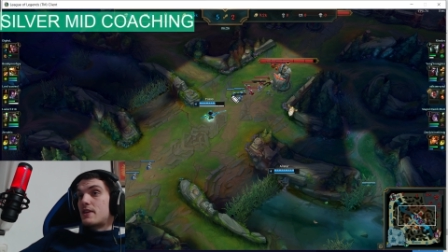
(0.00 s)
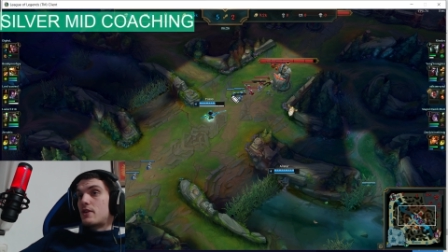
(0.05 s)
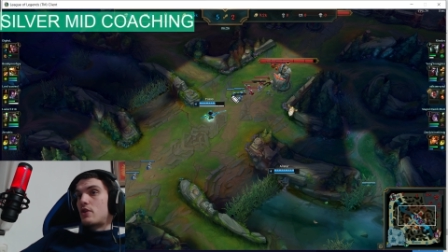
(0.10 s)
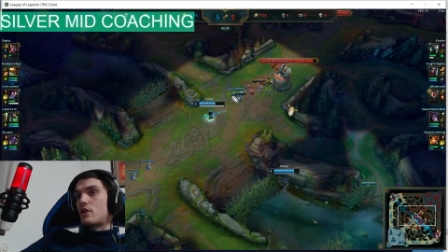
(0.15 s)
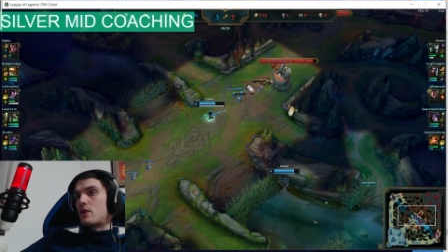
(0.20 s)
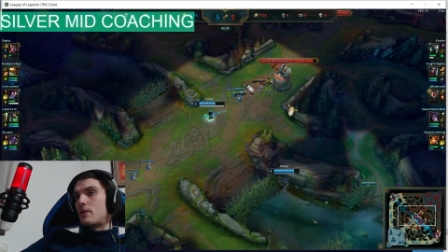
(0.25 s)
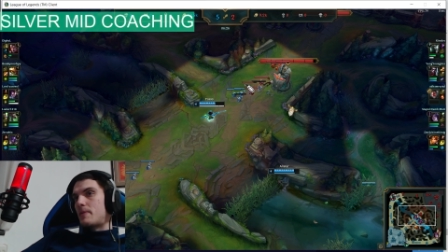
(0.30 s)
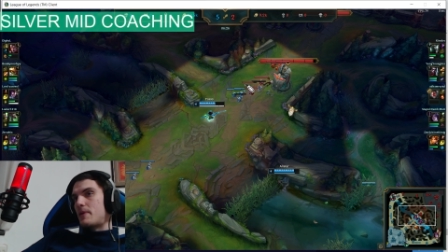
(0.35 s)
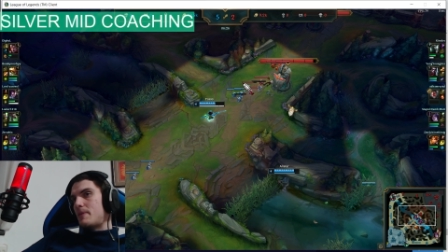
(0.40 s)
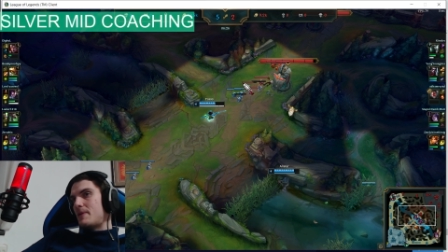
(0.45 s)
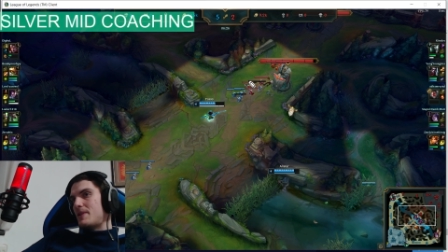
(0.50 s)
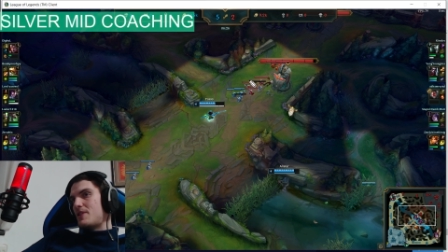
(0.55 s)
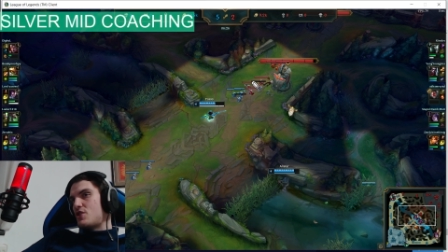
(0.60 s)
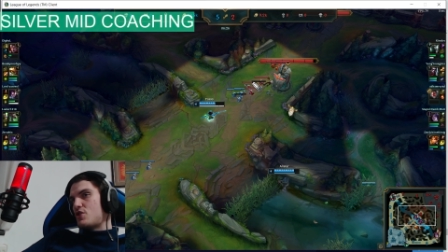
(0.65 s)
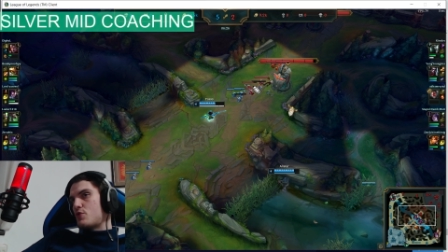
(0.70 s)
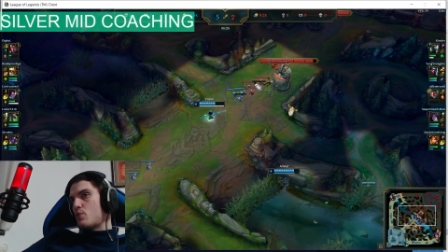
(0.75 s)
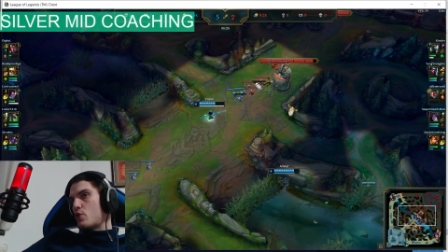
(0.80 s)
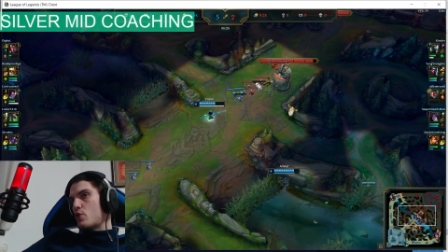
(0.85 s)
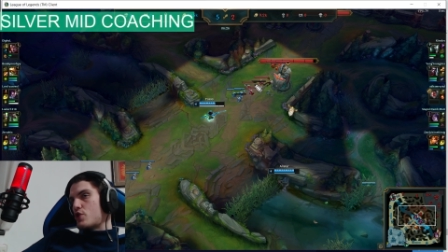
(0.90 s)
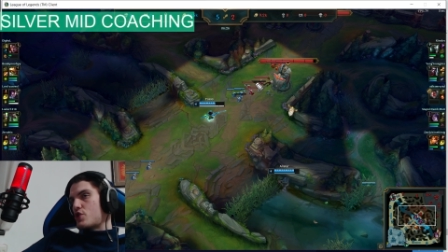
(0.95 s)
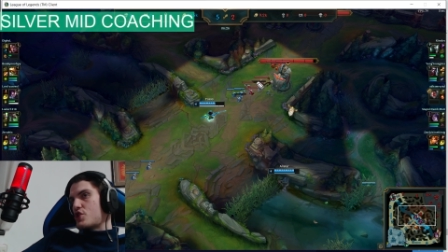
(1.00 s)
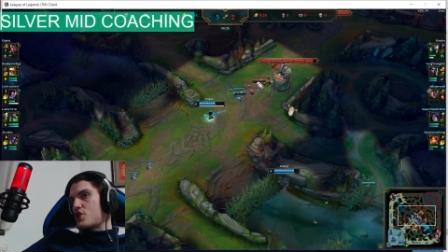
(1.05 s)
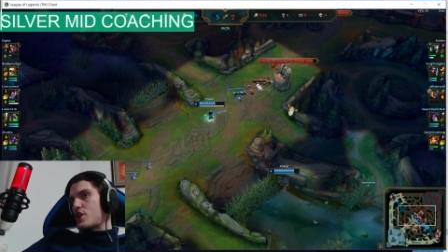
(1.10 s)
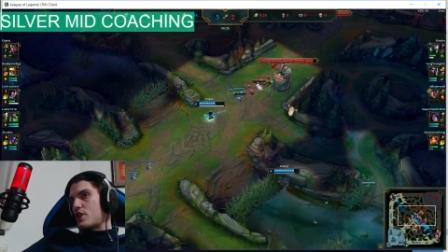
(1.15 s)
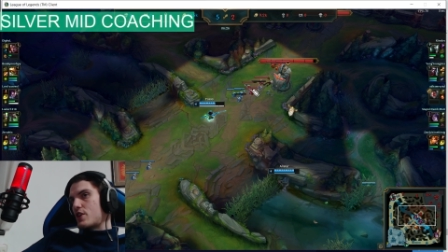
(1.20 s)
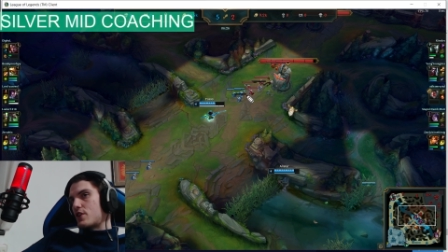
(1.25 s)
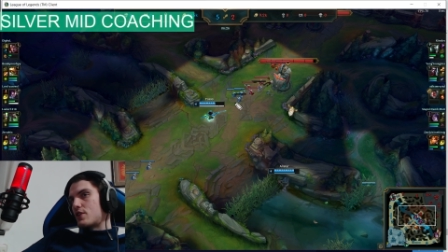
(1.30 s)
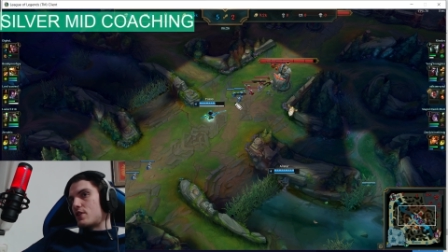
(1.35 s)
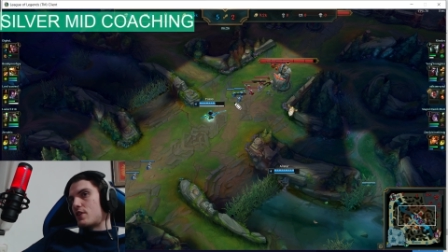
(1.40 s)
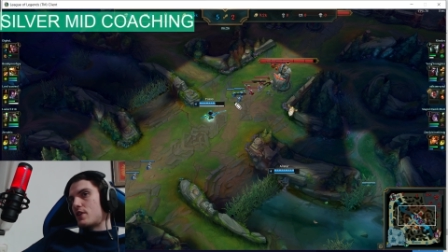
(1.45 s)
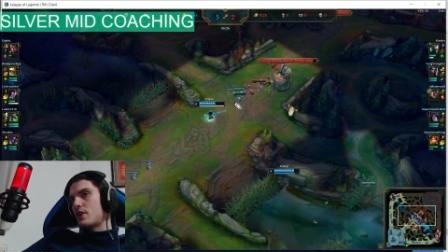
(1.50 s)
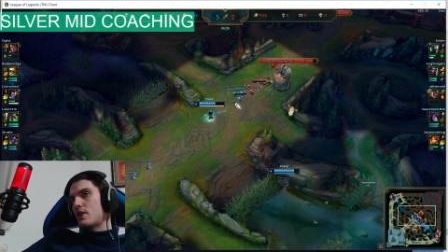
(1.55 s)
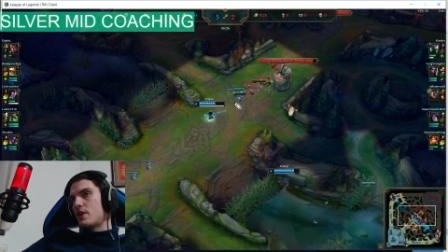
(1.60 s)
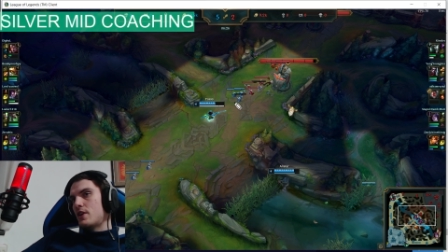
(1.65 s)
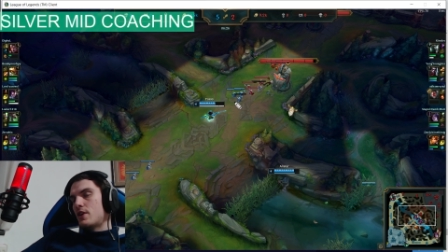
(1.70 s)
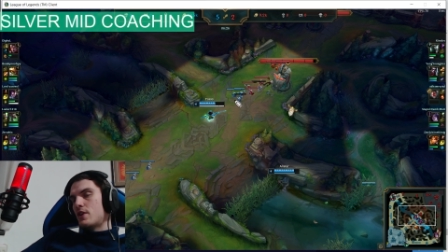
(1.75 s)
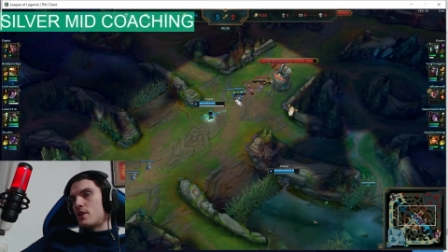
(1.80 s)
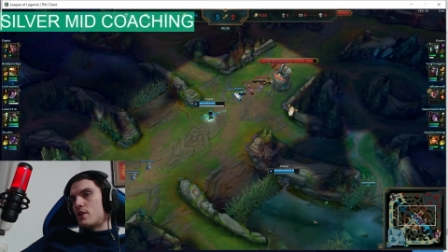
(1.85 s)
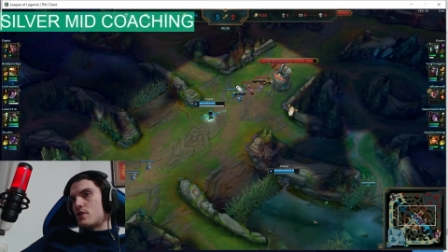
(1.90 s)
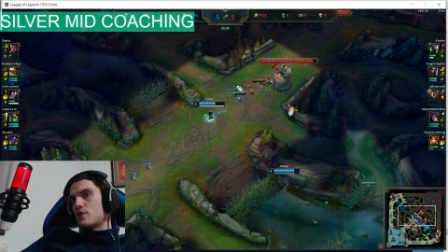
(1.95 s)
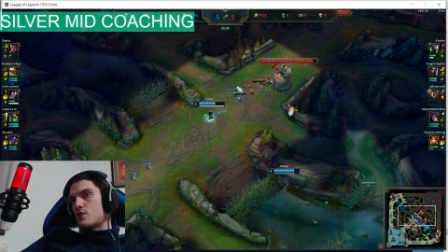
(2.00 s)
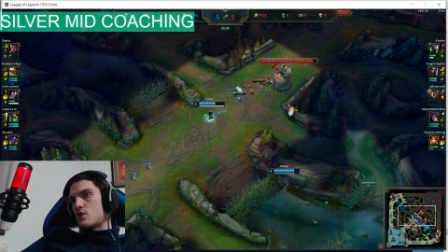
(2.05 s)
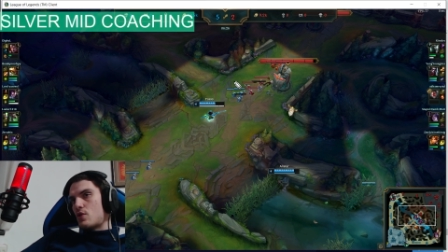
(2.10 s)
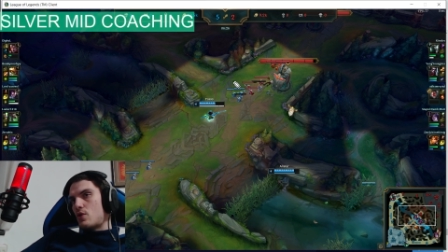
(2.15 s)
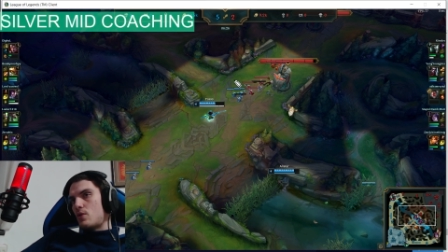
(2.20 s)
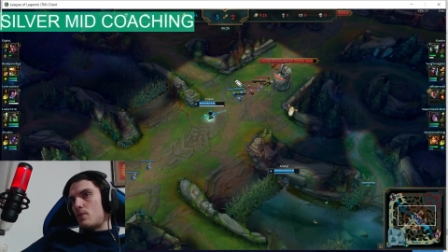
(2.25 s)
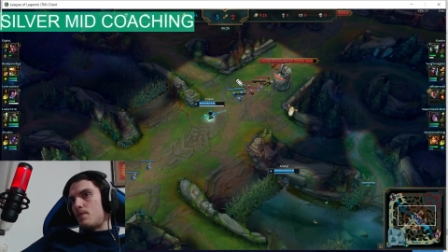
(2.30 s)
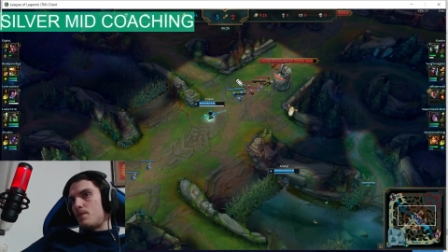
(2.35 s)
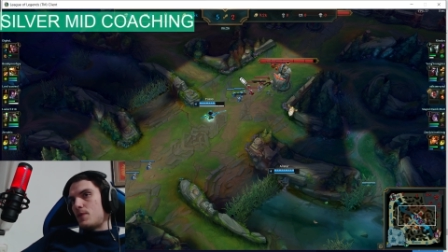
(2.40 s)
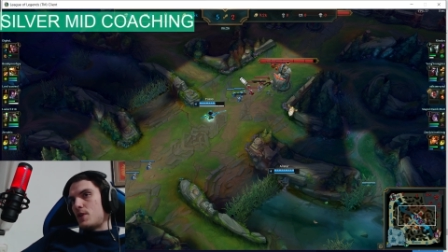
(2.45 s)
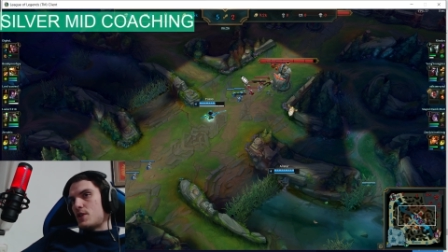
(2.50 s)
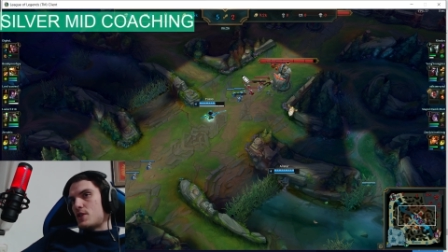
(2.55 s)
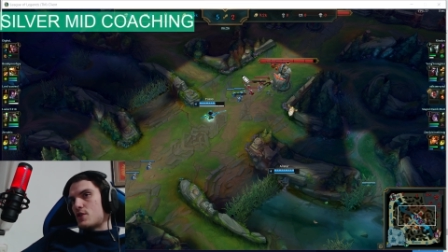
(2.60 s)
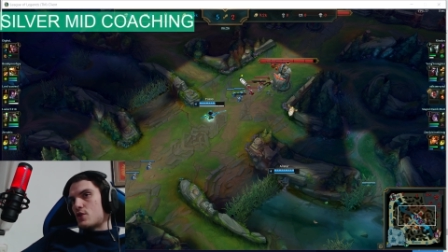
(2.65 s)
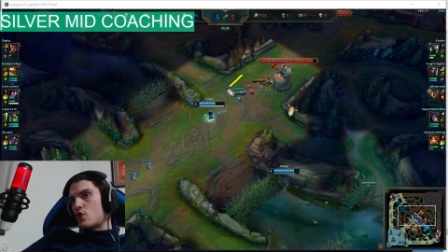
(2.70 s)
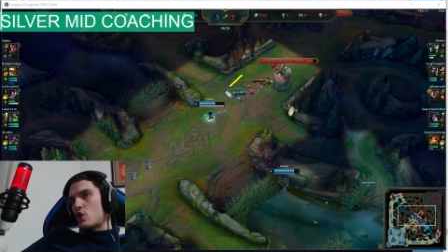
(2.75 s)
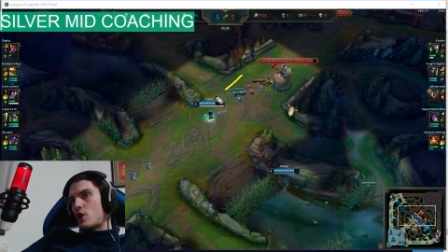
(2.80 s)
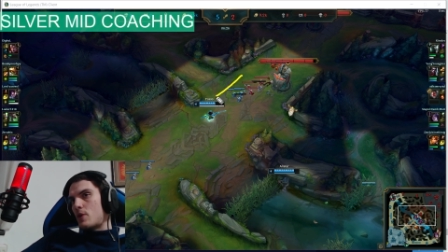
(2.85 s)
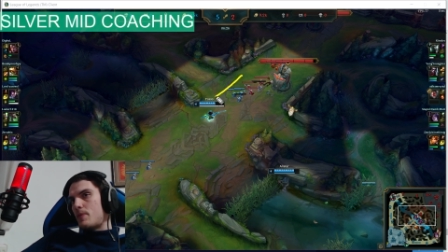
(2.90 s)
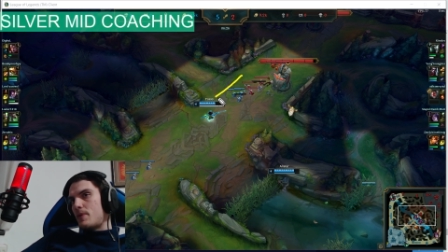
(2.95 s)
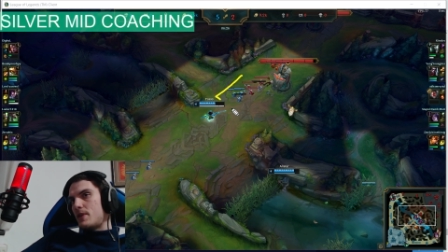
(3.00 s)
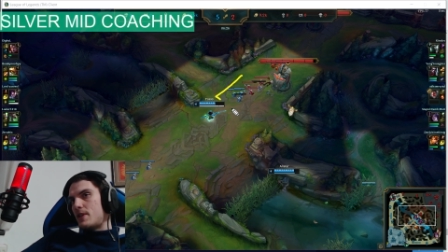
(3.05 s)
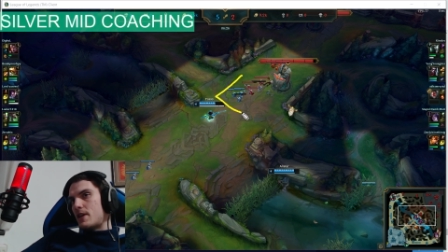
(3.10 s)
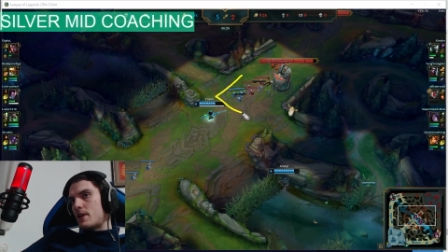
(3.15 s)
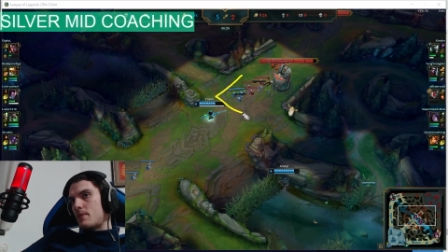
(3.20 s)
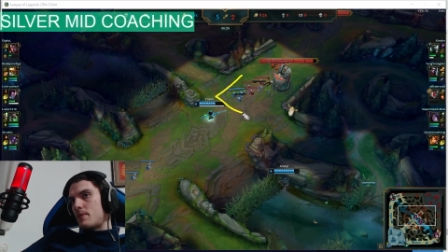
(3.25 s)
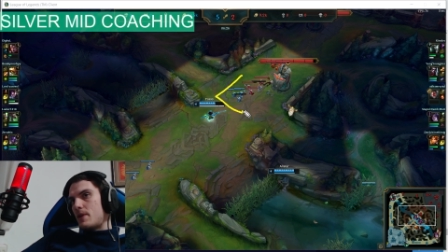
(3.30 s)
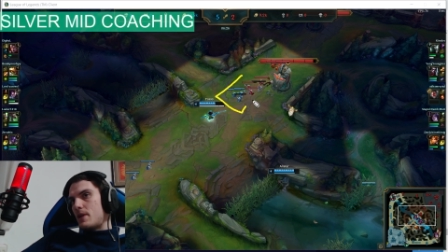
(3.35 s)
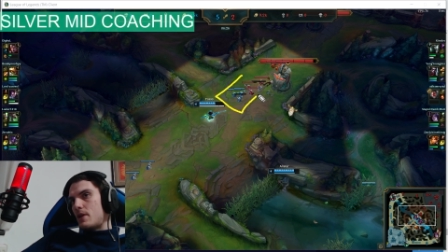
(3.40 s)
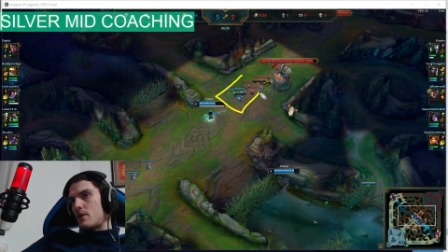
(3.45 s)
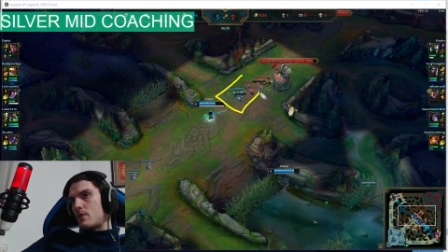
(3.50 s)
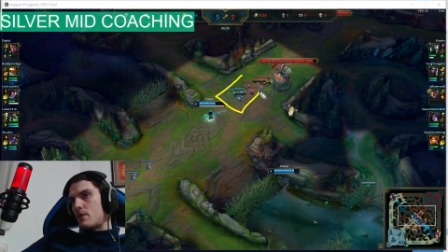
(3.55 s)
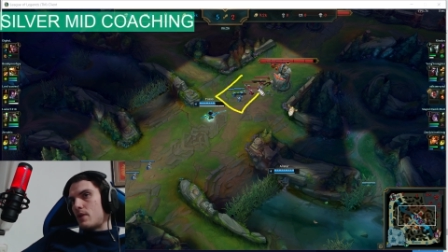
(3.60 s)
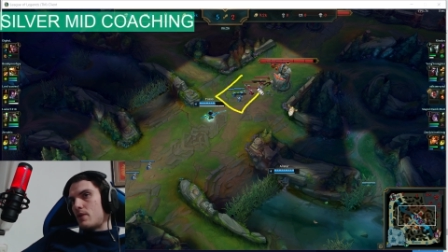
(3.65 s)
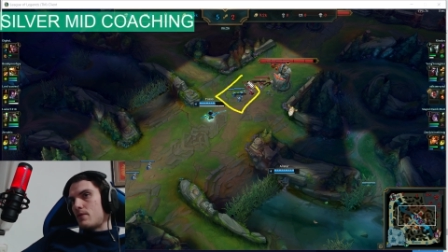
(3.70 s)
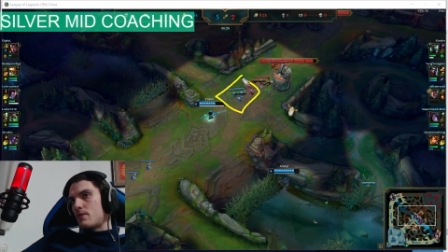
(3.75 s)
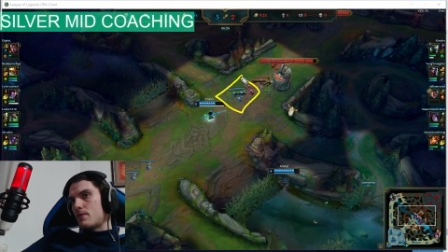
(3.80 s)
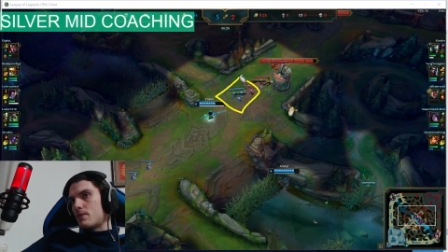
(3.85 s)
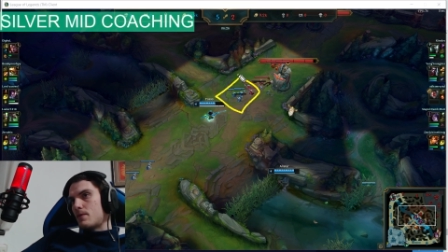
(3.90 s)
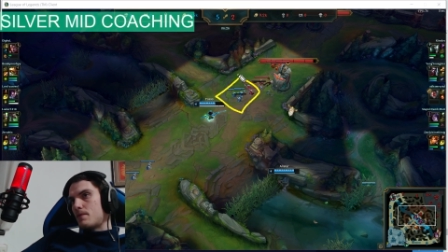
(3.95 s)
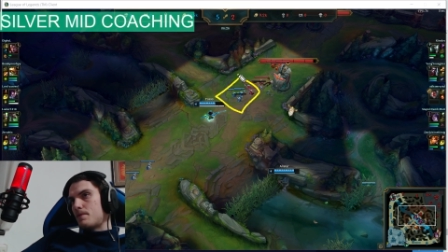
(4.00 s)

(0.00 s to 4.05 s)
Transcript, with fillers: are gonna be a bit more chunked. So this is gonna be their minion wave.